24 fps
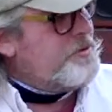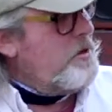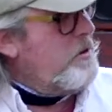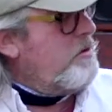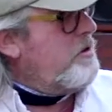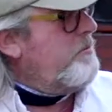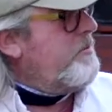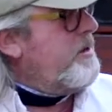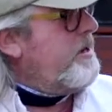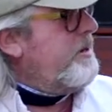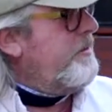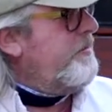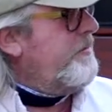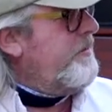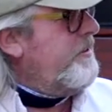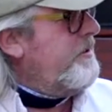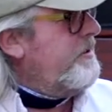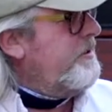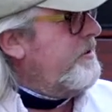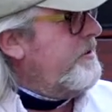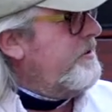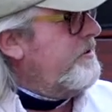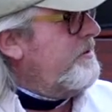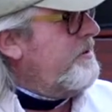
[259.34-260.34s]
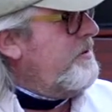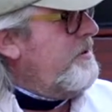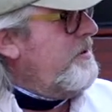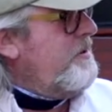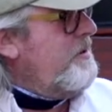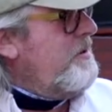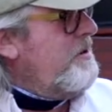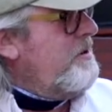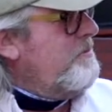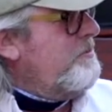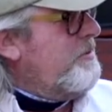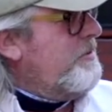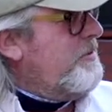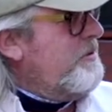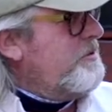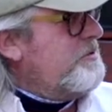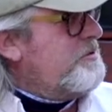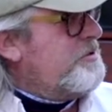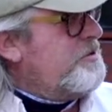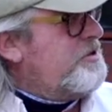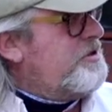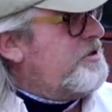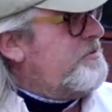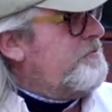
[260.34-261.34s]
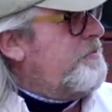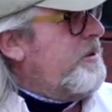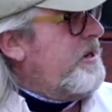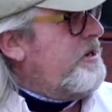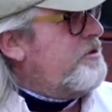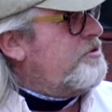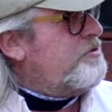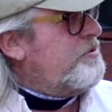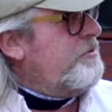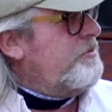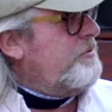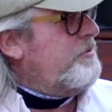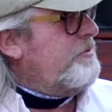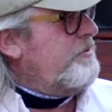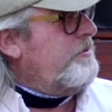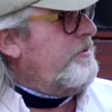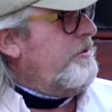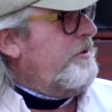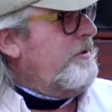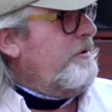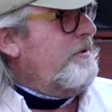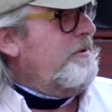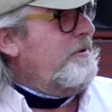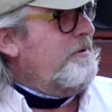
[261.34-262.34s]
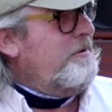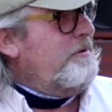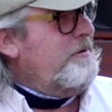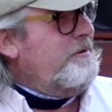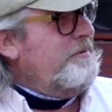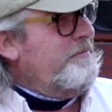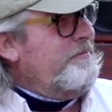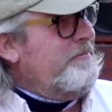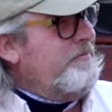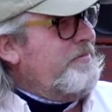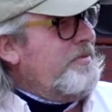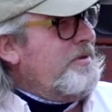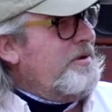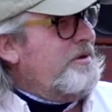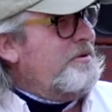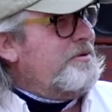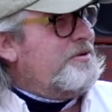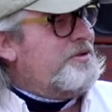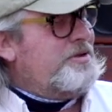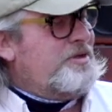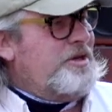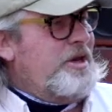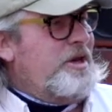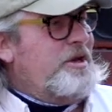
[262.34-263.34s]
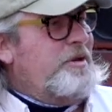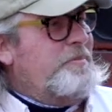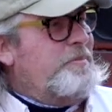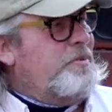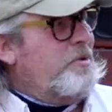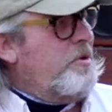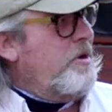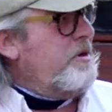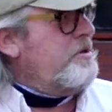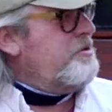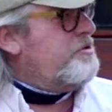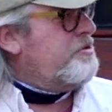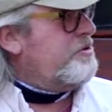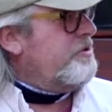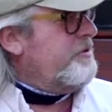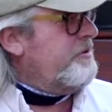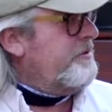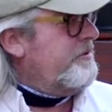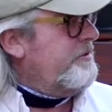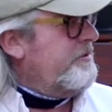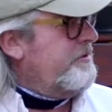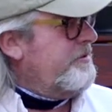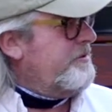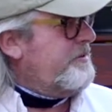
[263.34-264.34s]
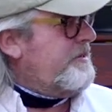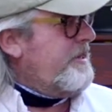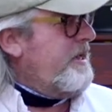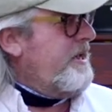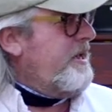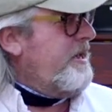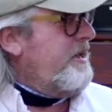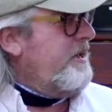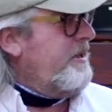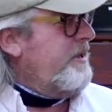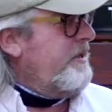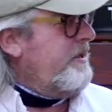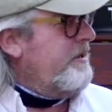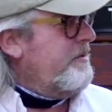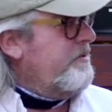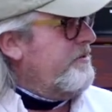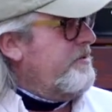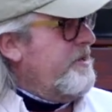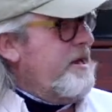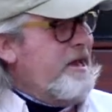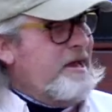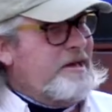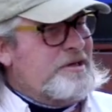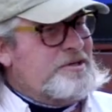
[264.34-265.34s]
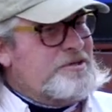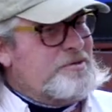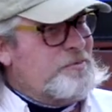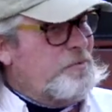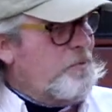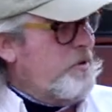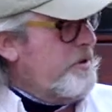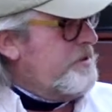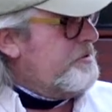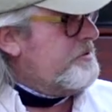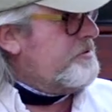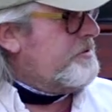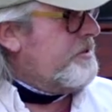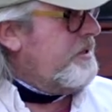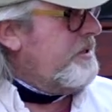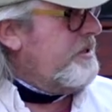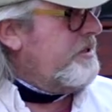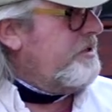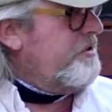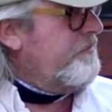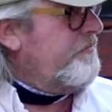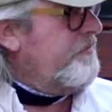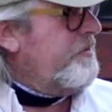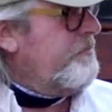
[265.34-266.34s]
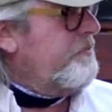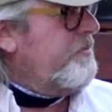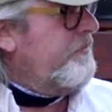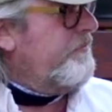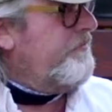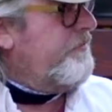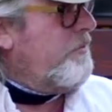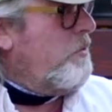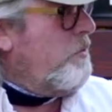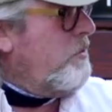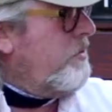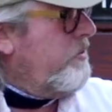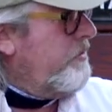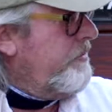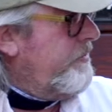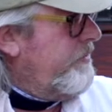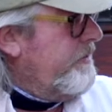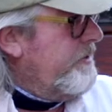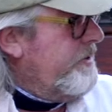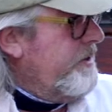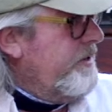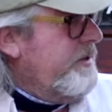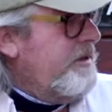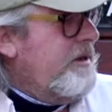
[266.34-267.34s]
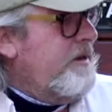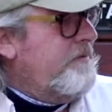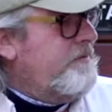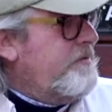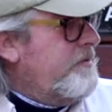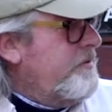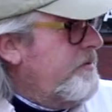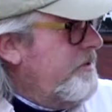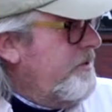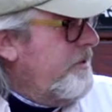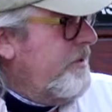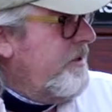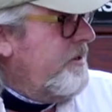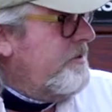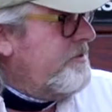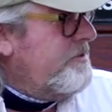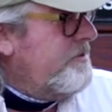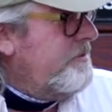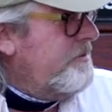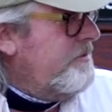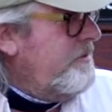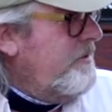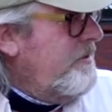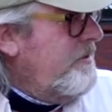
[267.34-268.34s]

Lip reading: talk about it then. But there's a special celebration day next Wednesday, November 4th, the day after the election.